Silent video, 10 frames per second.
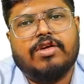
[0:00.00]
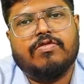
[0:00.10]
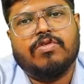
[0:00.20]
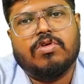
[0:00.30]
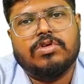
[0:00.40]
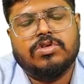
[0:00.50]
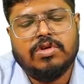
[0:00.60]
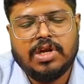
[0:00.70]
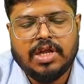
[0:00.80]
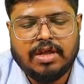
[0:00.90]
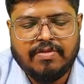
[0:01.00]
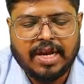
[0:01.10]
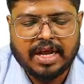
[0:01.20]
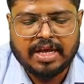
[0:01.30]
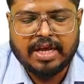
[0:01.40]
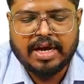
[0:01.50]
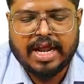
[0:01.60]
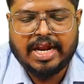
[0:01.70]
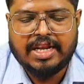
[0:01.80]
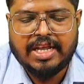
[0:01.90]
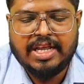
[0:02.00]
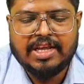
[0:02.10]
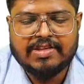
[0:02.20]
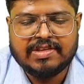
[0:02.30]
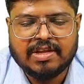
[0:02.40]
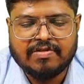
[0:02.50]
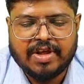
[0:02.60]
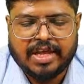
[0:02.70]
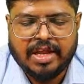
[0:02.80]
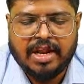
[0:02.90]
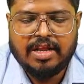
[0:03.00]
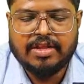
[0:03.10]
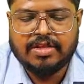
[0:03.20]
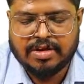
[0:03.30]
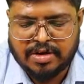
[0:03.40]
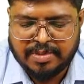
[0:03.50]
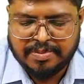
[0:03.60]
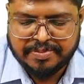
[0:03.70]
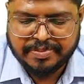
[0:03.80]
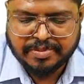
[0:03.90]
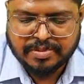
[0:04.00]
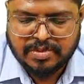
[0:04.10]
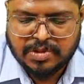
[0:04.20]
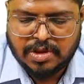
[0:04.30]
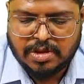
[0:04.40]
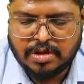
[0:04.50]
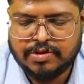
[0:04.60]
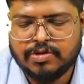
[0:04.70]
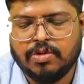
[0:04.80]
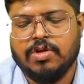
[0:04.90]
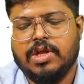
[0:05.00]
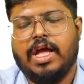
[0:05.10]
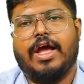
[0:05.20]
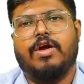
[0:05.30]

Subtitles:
of contour will occur at the cervical third. So, I